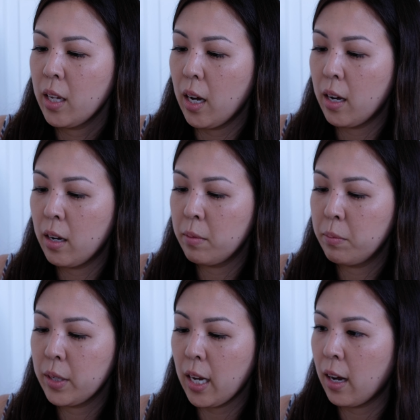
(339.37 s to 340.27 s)
Um,
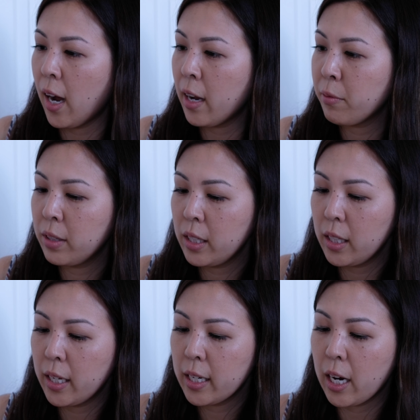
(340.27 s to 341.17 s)
but yeah, I really
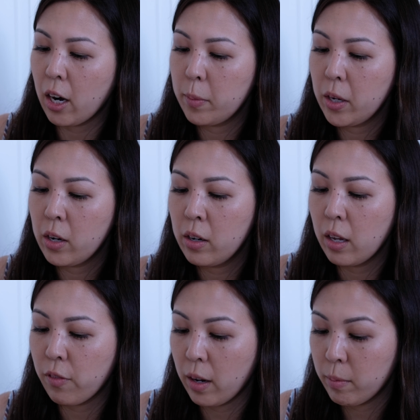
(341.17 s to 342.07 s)
like caramel
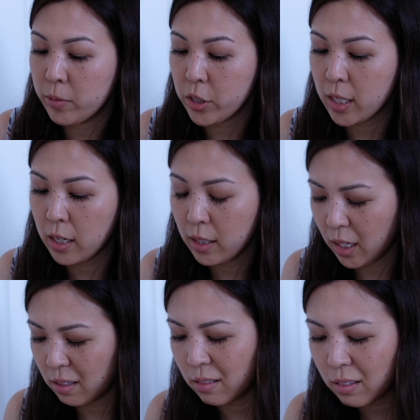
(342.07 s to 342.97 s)
if I'm just kind of
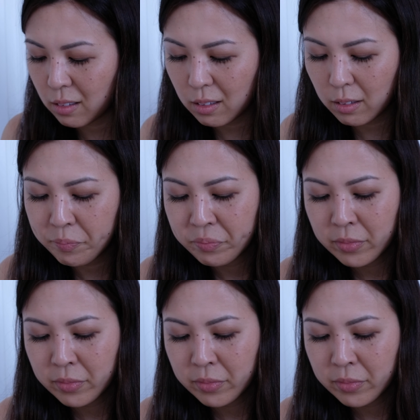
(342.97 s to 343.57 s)
like, uh,